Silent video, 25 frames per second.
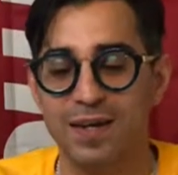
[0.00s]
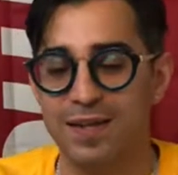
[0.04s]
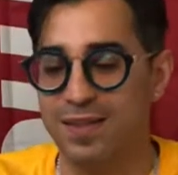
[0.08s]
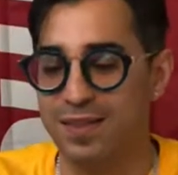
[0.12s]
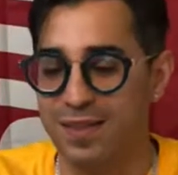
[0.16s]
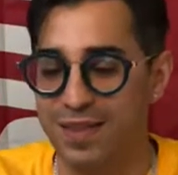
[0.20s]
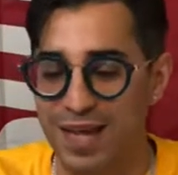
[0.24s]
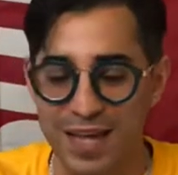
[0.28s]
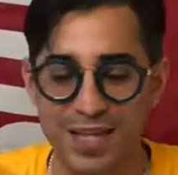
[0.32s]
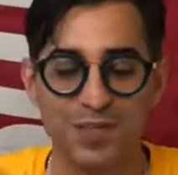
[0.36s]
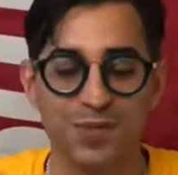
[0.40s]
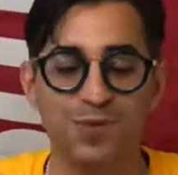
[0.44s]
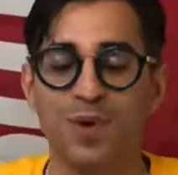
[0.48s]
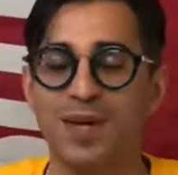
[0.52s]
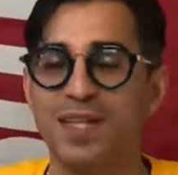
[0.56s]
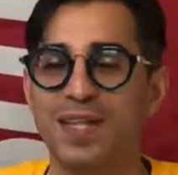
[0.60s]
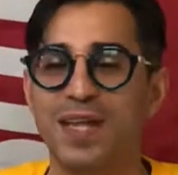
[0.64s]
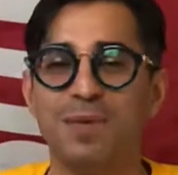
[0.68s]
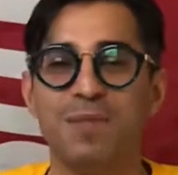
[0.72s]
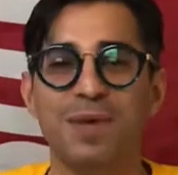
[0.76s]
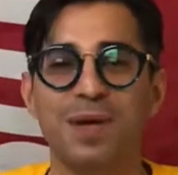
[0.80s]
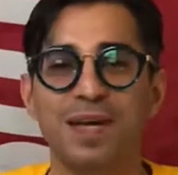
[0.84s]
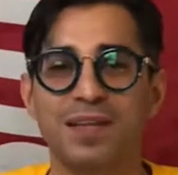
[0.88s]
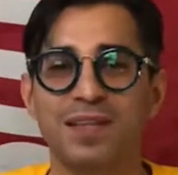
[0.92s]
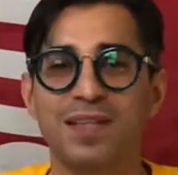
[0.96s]
That's why they
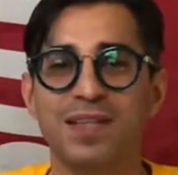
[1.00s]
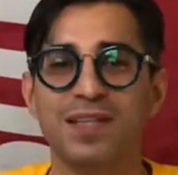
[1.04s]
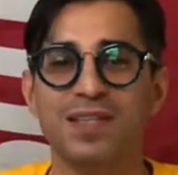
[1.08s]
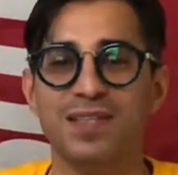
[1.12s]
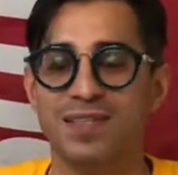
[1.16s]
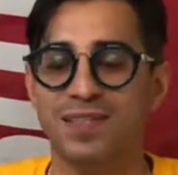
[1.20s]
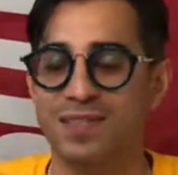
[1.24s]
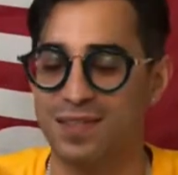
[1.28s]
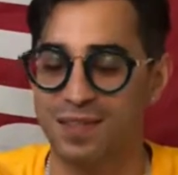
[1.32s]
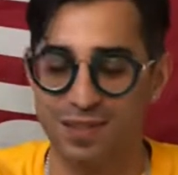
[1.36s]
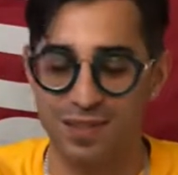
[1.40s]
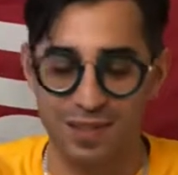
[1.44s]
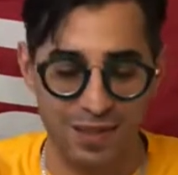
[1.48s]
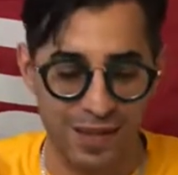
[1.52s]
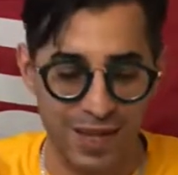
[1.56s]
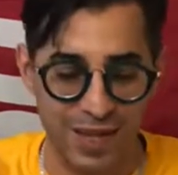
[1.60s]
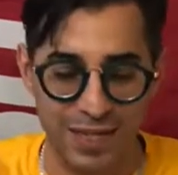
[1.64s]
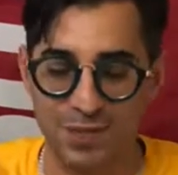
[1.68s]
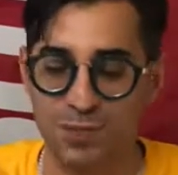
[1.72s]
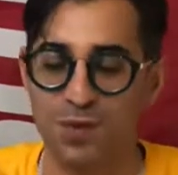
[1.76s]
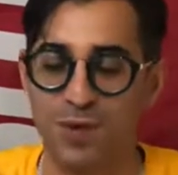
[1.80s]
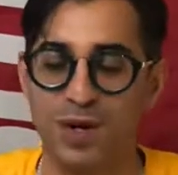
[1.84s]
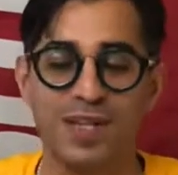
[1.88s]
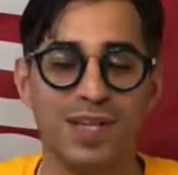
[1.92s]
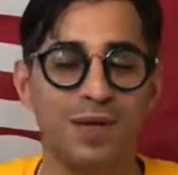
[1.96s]
made this. That's
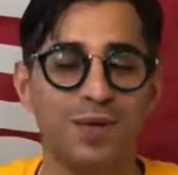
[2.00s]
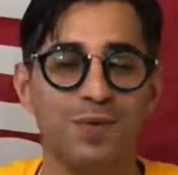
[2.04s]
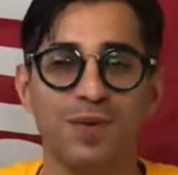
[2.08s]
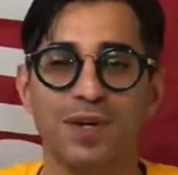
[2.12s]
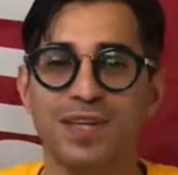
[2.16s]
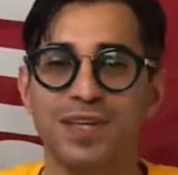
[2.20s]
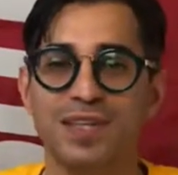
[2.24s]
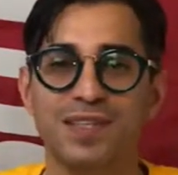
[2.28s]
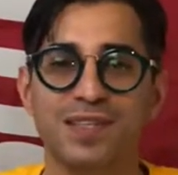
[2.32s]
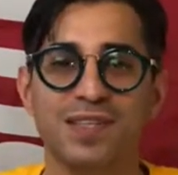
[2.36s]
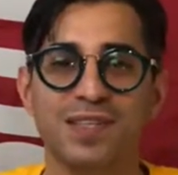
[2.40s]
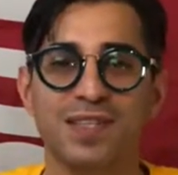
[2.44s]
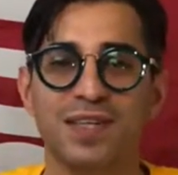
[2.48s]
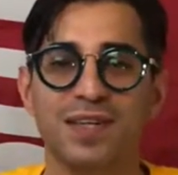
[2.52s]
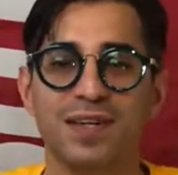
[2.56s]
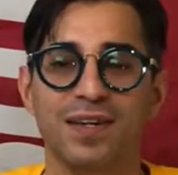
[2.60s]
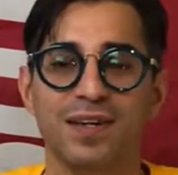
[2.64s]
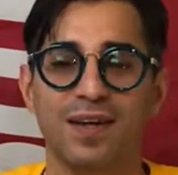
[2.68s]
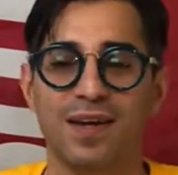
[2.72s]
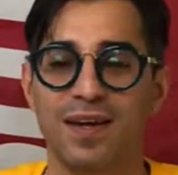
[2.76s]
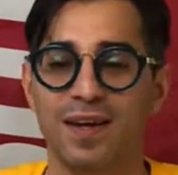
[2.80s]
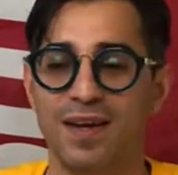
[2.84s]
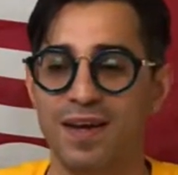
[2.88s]
why they released it.